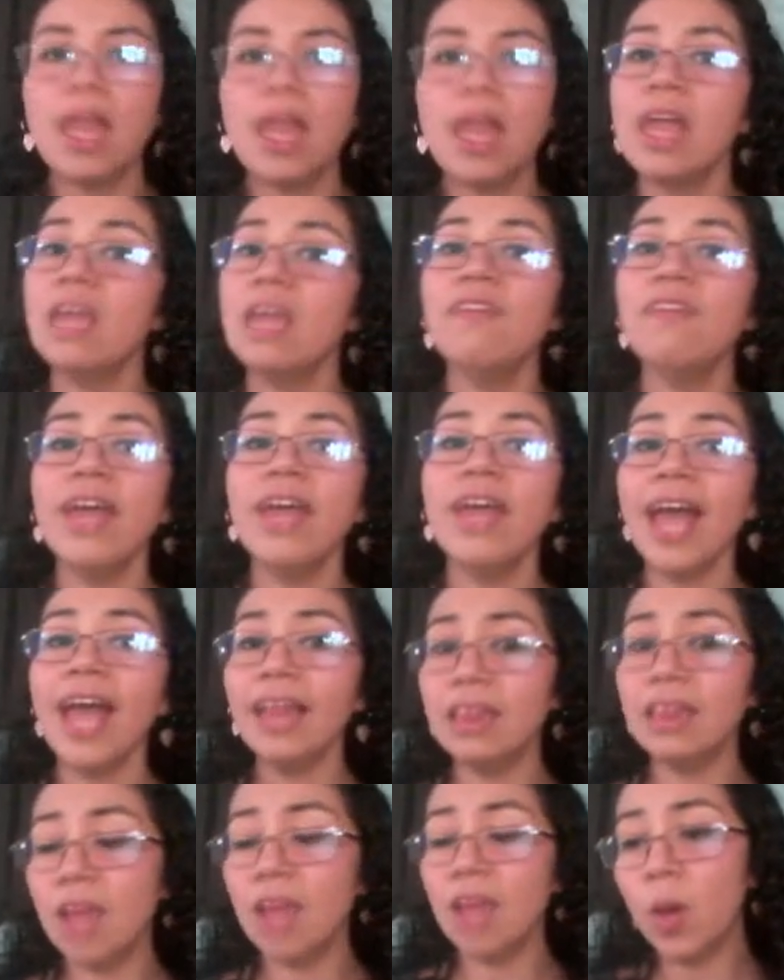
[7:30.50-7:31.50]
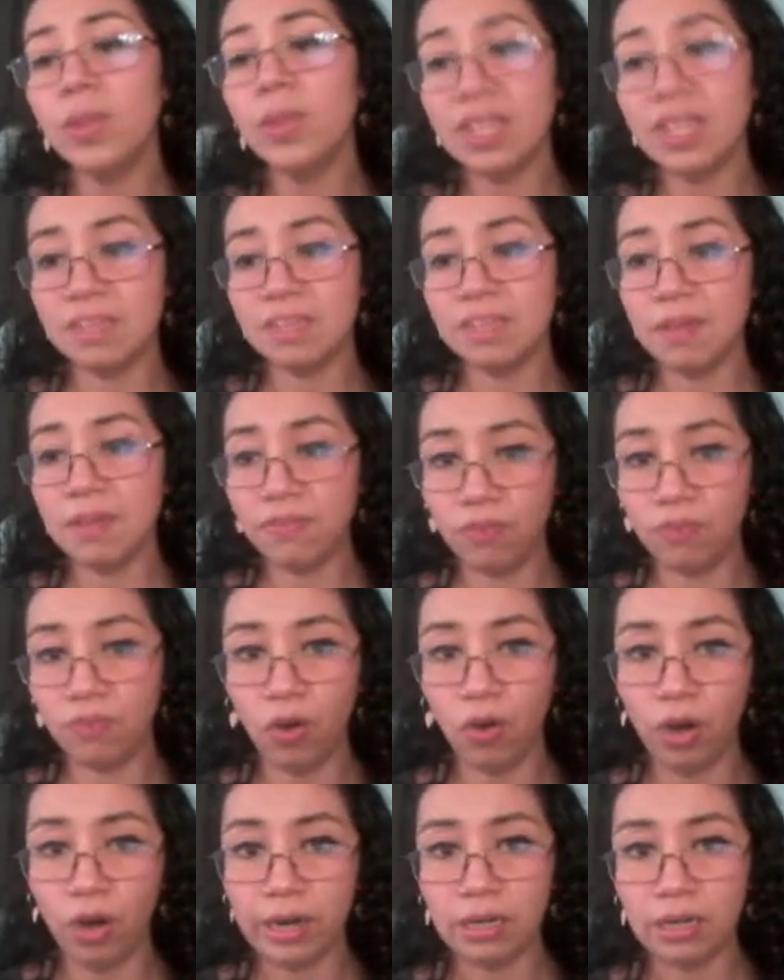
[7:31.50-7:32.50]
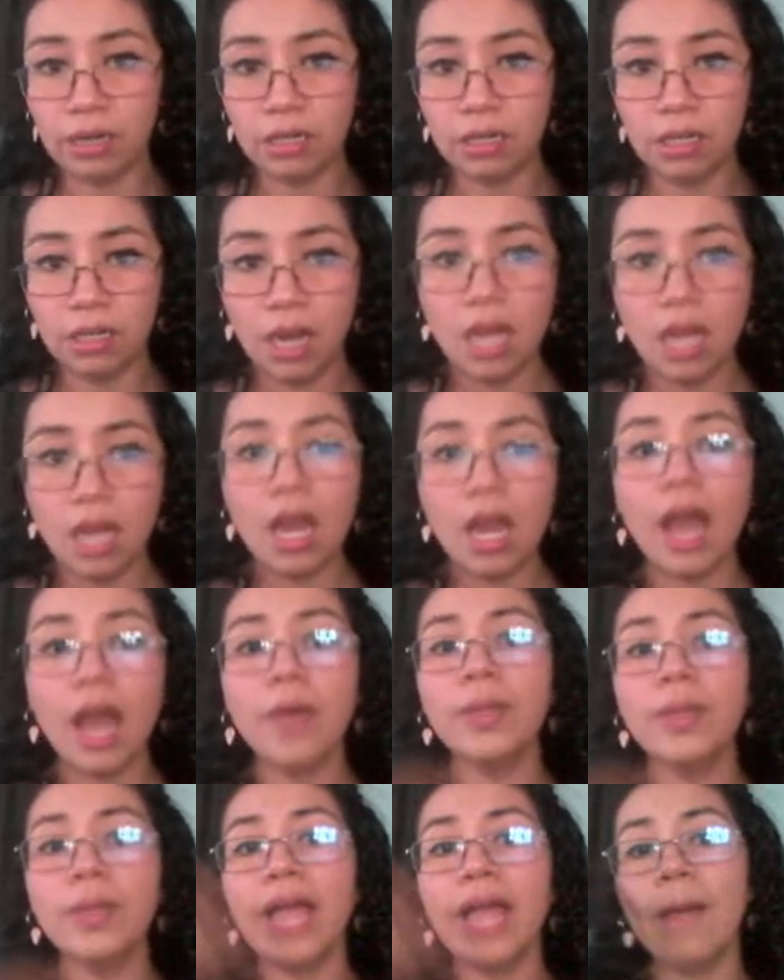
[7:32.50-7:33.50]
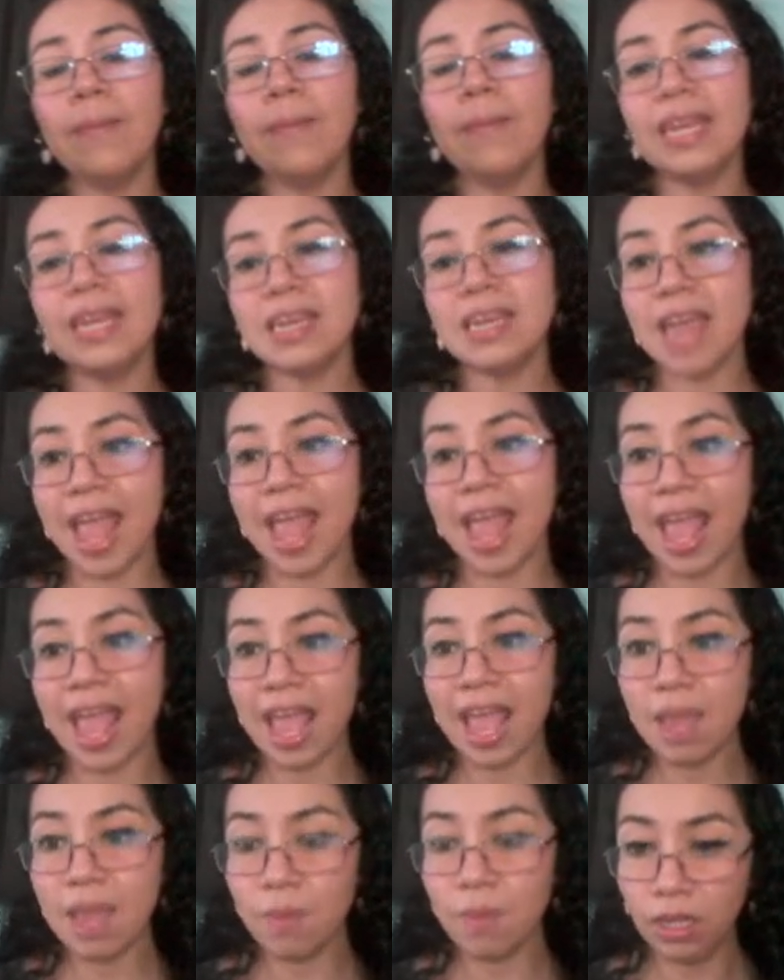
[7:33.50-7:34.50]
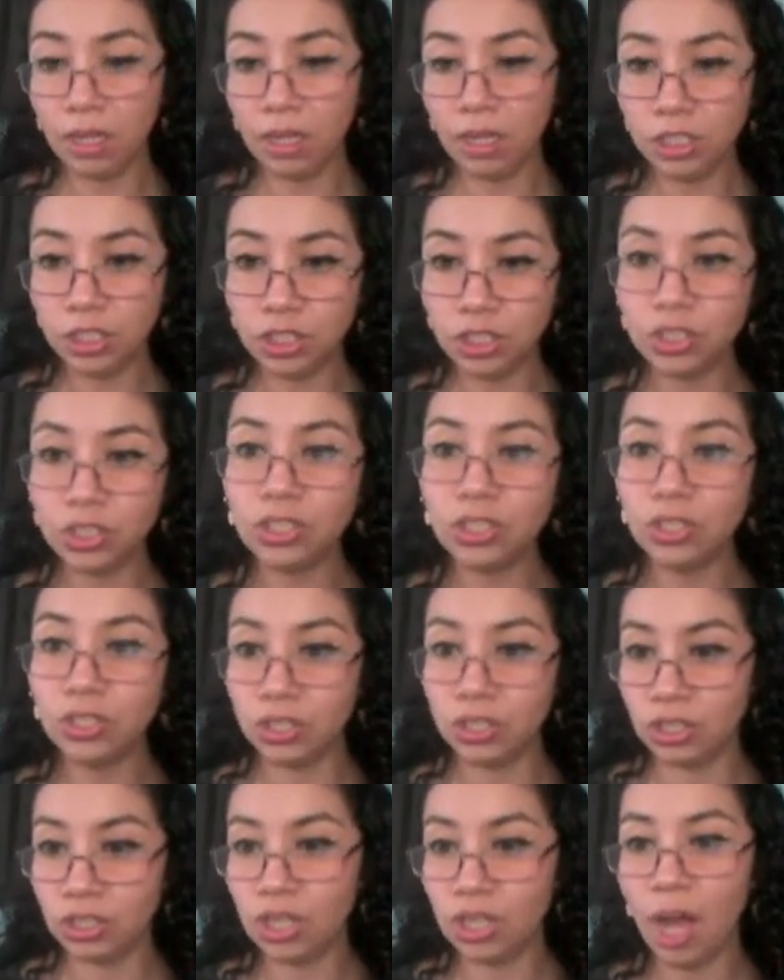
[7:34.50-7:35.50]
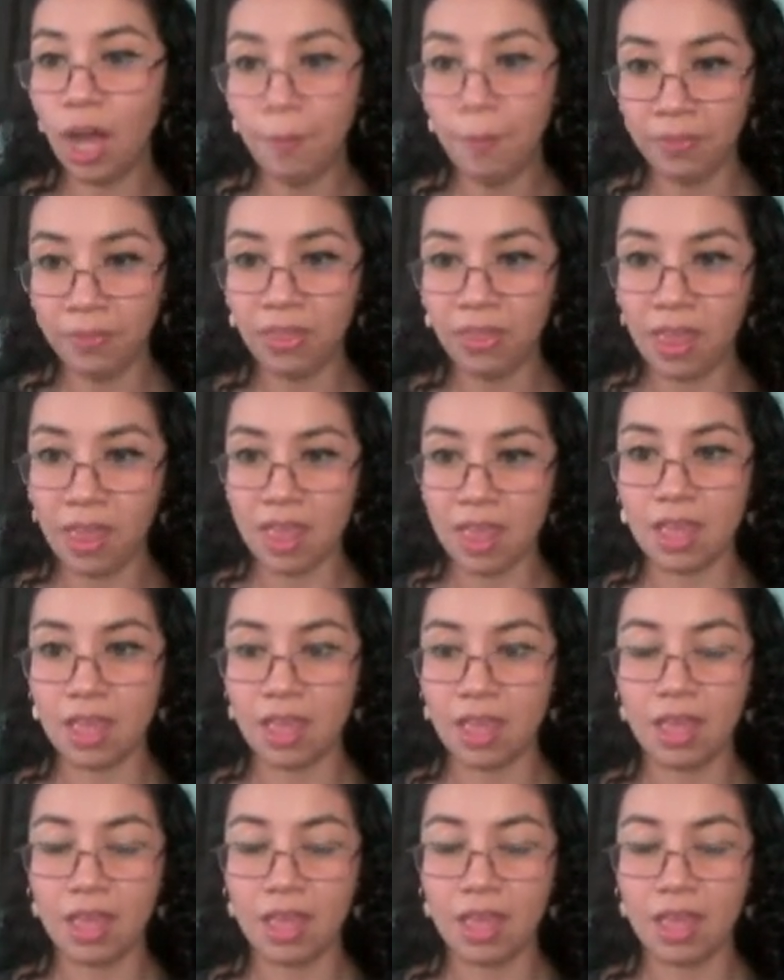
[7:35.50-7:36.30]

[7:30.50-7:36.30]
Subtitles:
If I had known this before, I would have been able to do something.